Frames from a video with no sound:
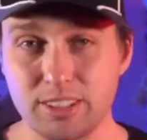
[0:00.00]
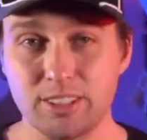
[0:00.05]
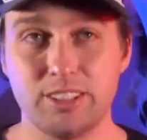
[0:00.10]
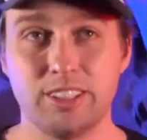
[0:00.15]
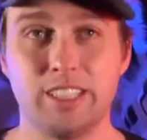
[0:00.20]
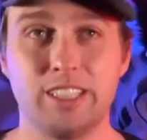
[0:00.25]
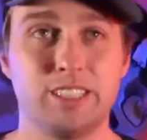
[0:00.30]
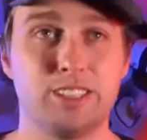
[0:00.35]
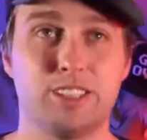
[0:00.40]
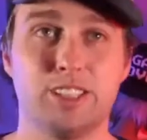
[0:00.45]

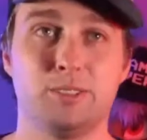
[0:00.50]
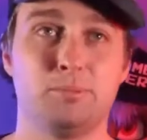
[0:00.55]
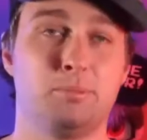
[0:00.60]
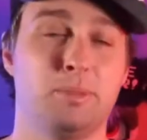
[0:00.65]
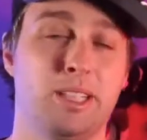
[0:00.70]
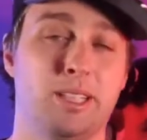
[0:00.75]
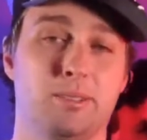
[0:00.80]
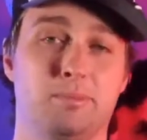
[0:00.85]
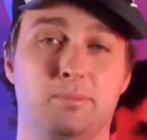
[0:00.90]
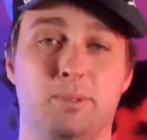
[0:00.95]
it shouldn't
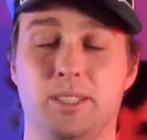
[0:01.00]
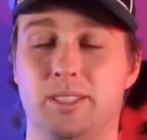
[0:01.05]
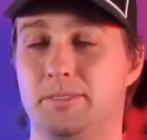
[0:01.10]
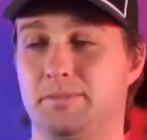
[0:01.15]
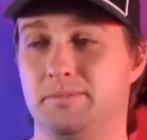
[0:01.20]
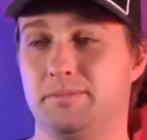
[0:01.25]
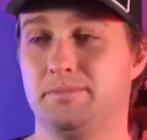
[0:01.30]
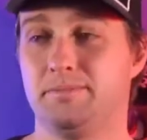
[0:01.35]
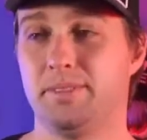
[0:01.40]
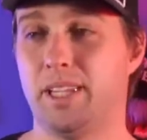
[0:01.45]
be,
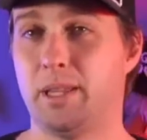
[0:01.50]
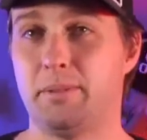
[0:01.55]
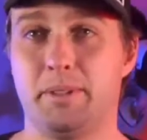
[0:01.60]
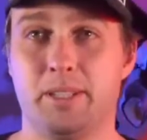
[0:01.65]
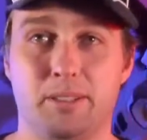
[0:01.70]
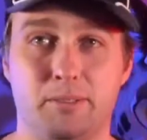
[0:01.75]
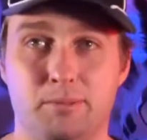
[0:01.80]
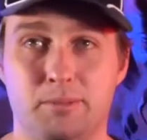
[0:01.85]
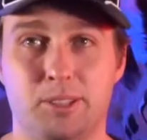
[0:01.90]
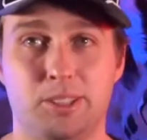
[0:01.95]
but
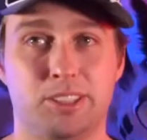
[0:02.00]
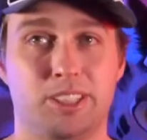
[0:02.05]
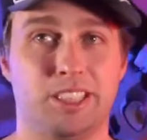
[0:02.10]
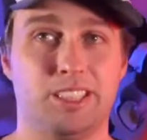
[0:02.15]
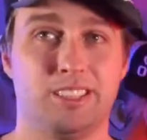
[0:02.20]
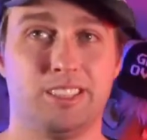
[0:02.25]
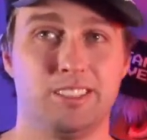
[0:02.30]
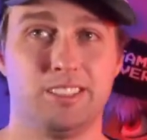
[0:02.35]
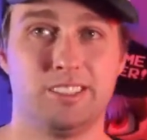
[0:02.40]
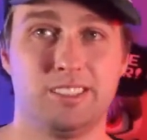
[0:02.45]
maybe we'll
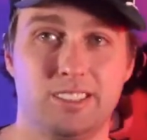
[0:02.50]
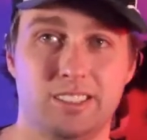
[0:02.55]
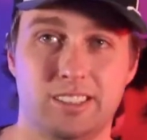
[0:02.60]
see.